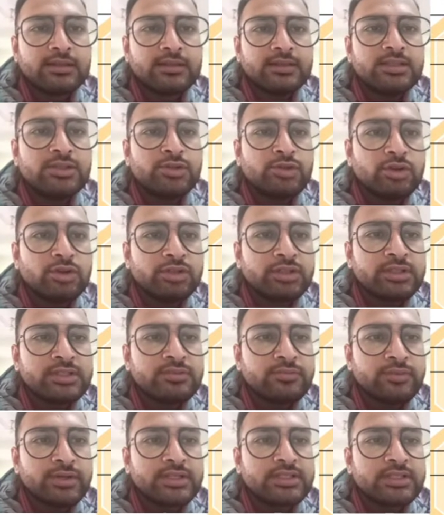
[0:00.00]
The
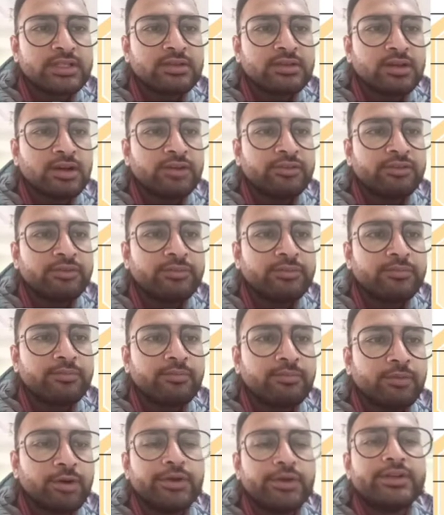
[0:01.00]
shortened version
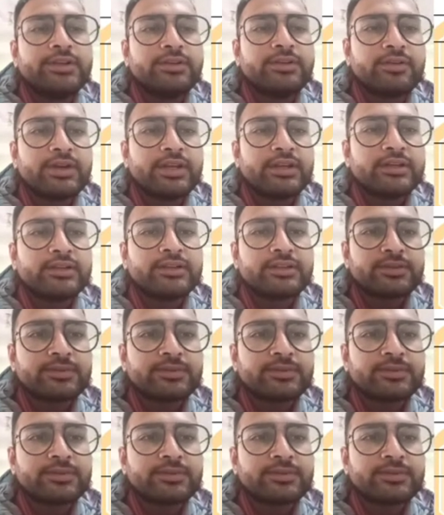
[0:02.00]
of modern cricket.